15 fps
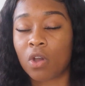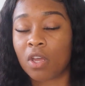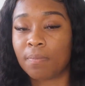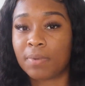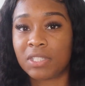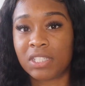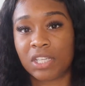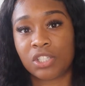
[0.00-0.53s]

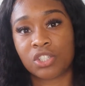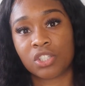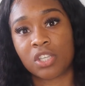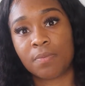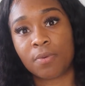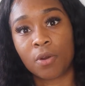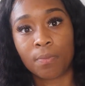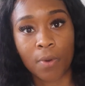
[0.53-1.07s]
could
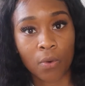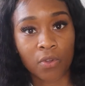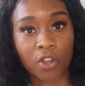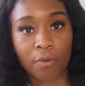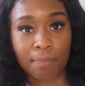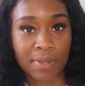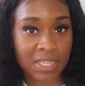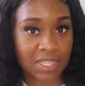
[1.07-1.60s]
potentially promote
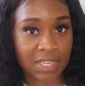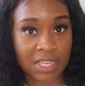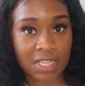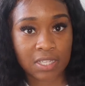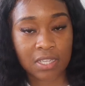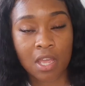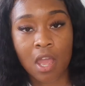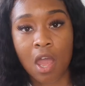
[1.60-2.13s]
your
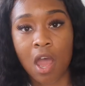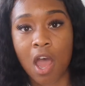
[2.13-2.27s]
business.